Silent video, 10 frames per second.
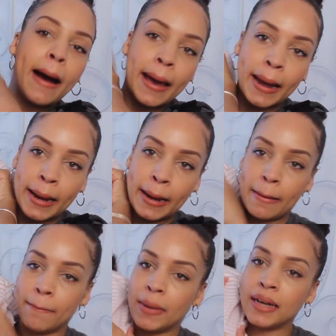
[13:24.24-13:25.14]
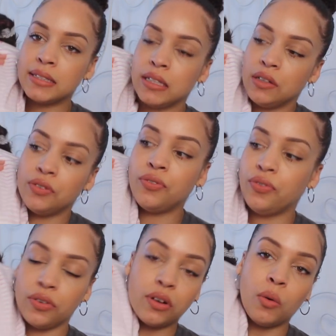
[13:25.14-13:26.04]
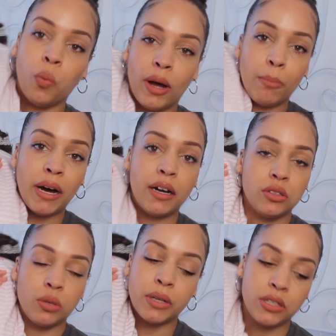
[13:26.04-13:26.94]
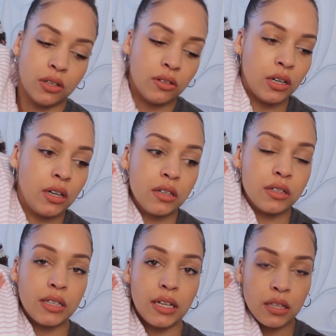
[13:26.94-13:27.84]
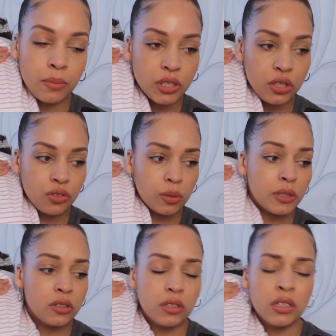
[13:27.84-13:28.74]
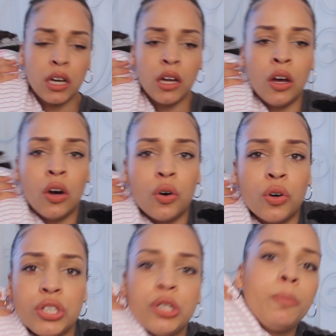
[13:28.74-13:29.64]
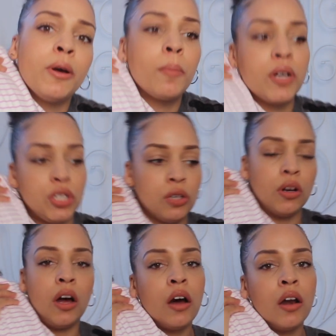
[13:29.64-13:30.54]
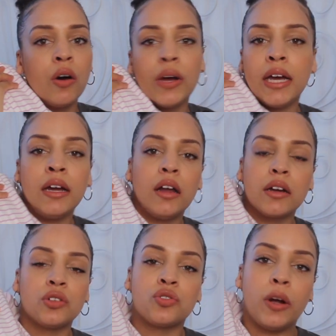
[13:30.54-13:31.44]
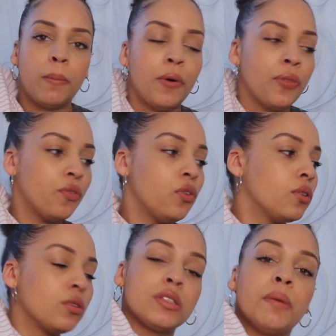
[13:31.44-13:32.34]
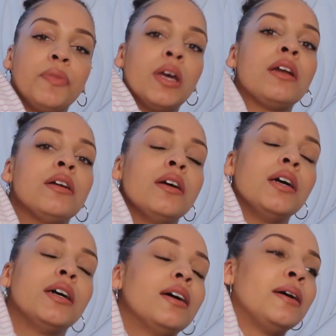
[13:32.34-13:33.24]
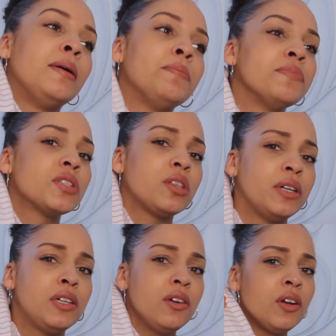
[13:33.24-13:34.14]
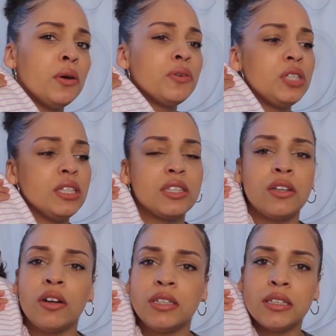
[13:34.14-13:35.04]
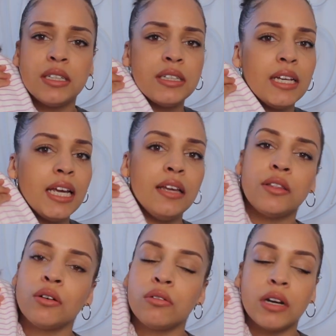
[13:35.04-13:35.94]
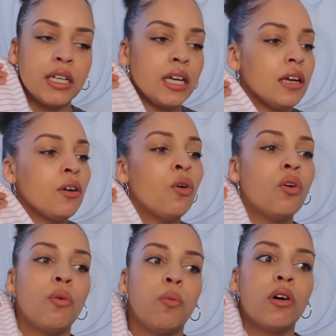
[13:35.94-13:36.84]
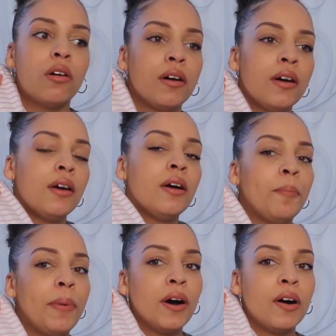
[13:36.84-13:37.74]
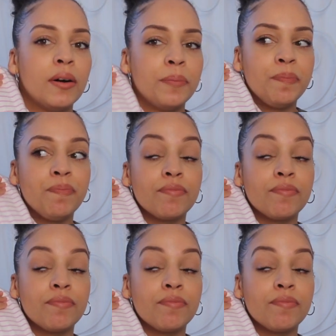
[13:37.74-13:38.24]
a massive wet patch on my shoulder because that's how much she dribbles. Or she'll be on my shoulder and I'll hear like a drip on the floor or something. So I don't know if she's starting to teeth already or what, but